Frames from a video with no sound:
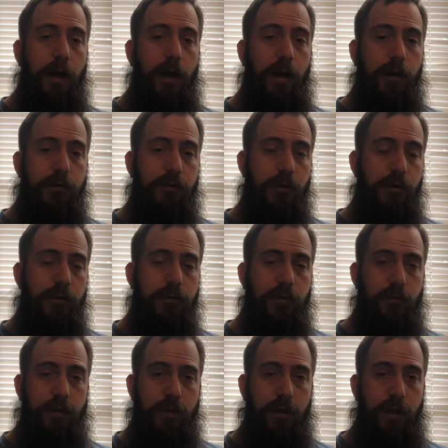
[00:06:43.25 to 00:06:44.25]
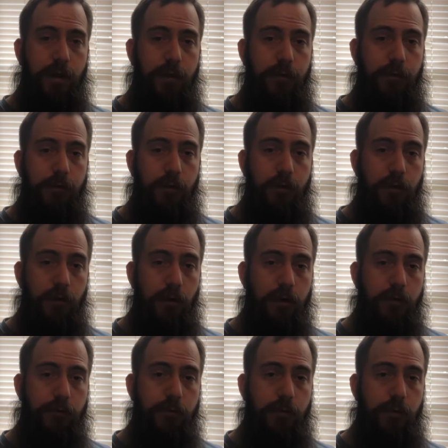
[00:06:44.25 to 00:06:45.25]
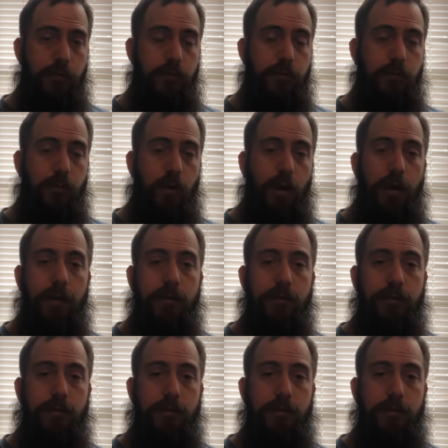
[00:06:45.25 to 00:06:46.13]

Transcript: I started to realize a lot of those wine